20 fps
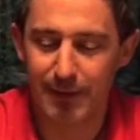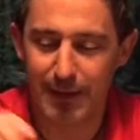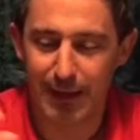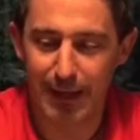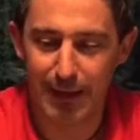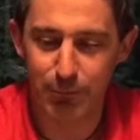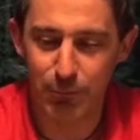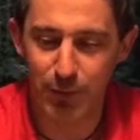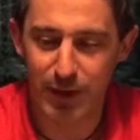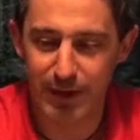
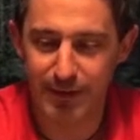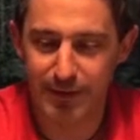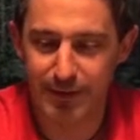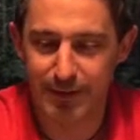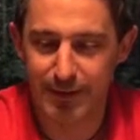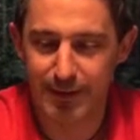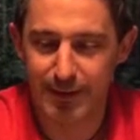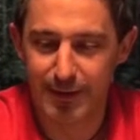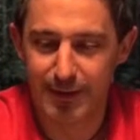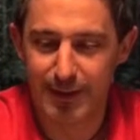and
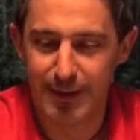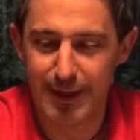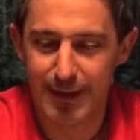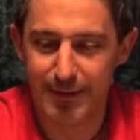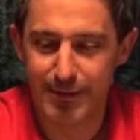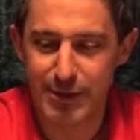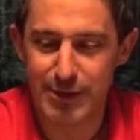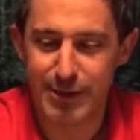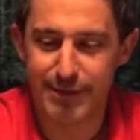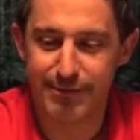with
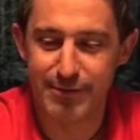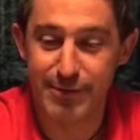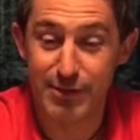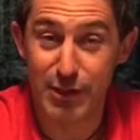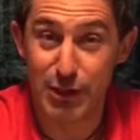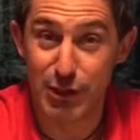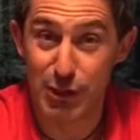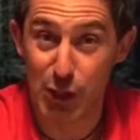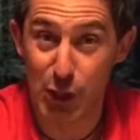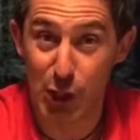the difference
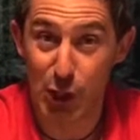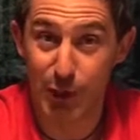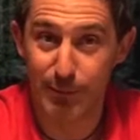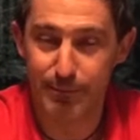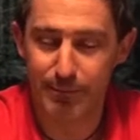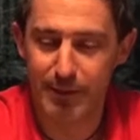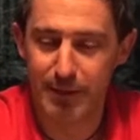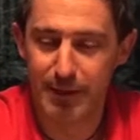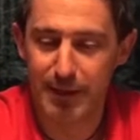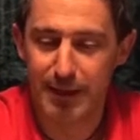in time